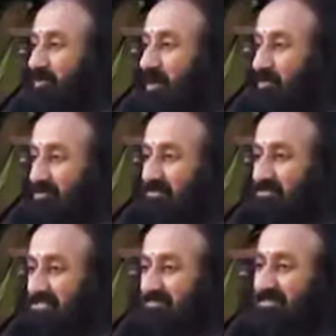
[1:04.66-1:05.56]
out of
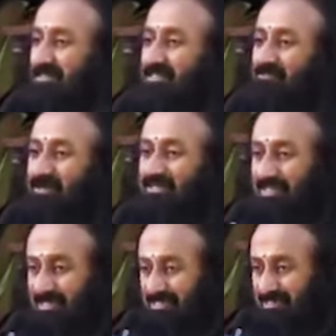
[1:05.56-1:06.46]
Shiva Tattva at
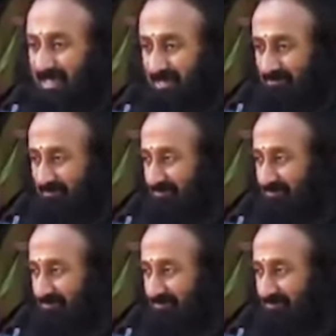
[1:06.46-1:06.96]
any time.